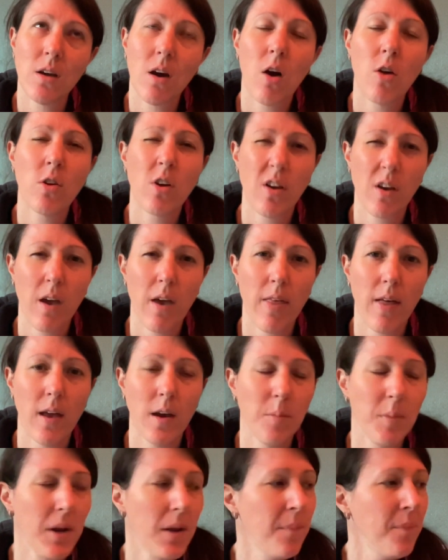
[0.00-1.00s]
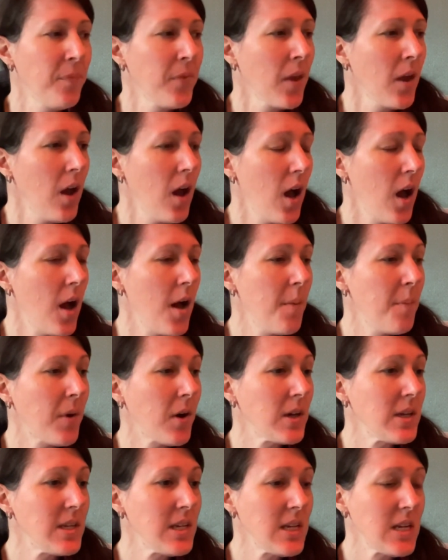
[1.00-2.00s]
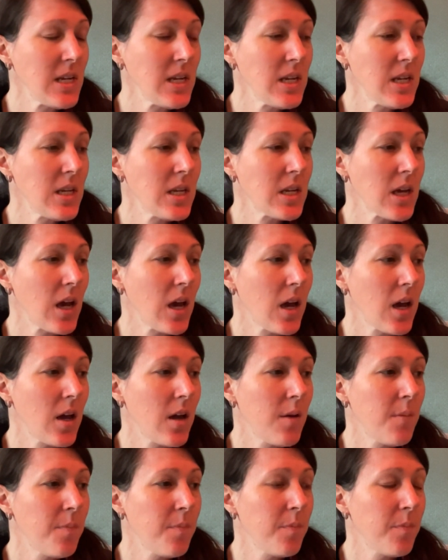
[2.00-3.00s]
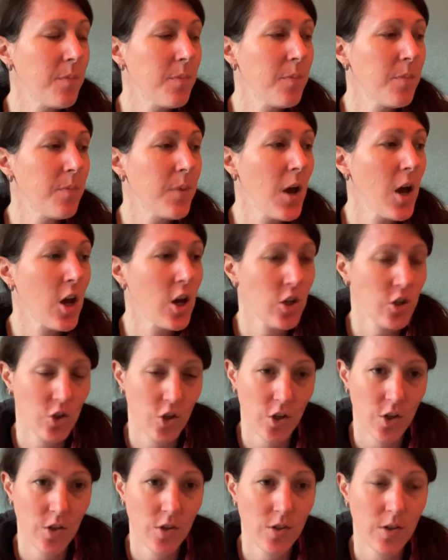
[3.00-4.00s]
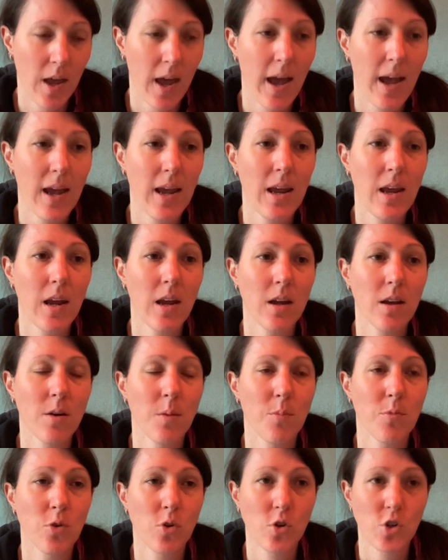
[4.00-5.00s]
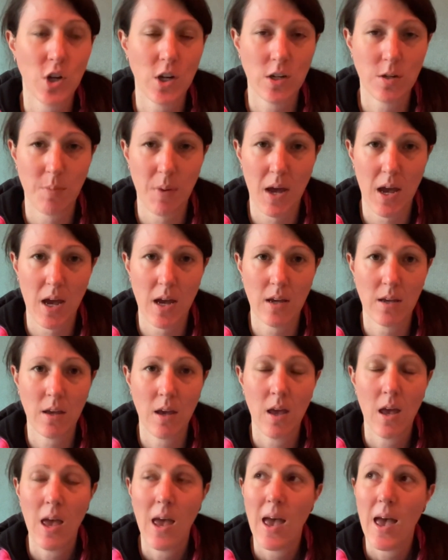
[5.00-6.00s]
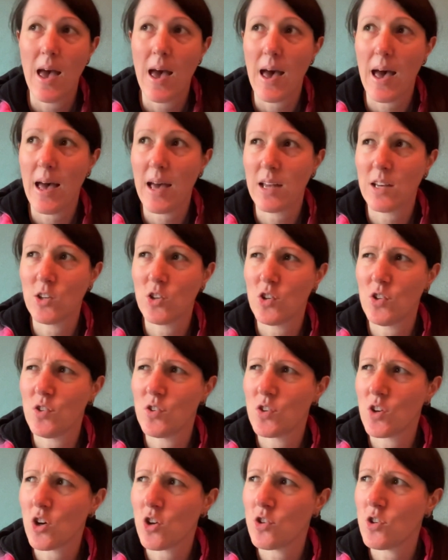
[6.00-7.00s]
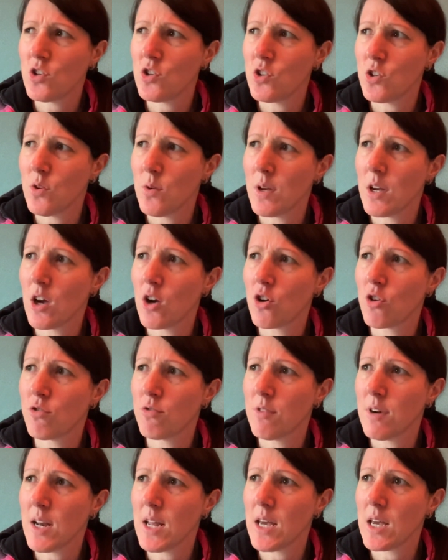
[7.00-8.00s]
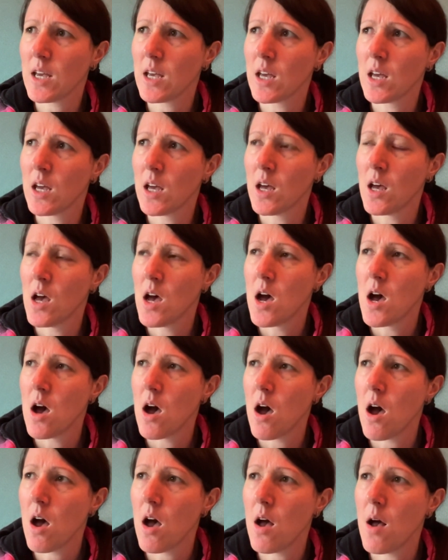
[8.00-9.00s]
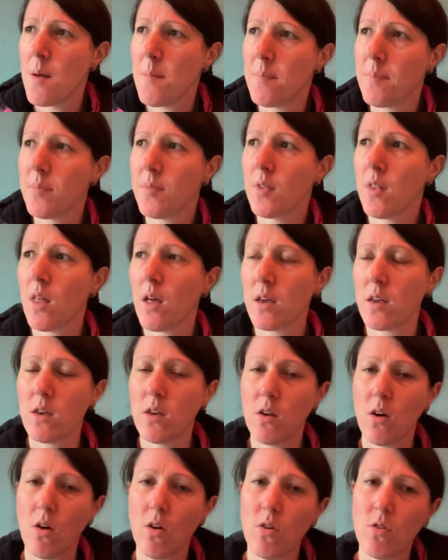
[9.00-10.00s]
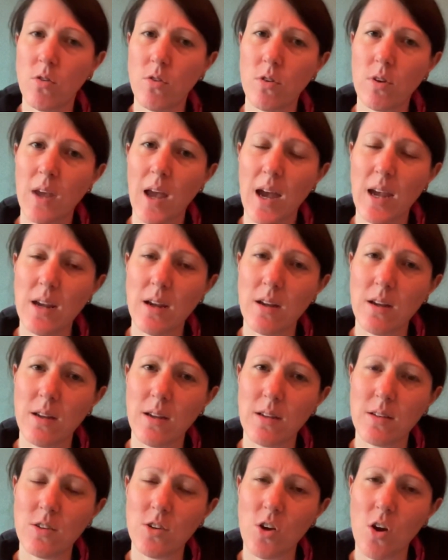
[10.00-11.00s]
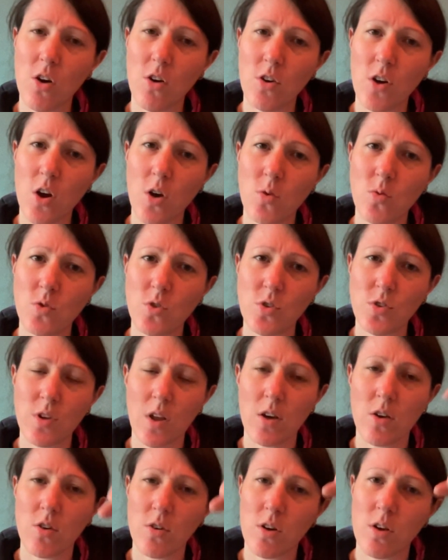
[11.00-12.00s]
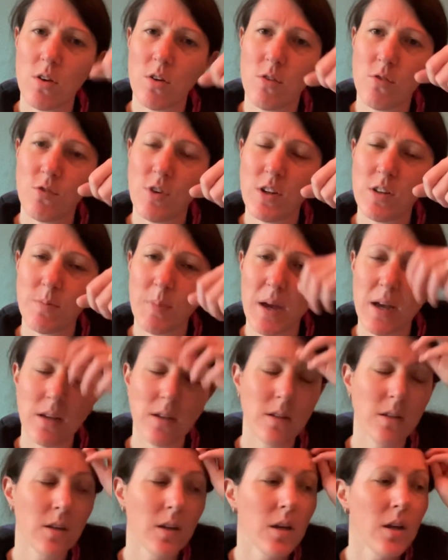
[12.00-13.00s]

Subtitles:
I'll go and get that in a minute. I did purchase a project bag. And she started doing acrylic, like yarn, caked yarn holders, like on a wristband.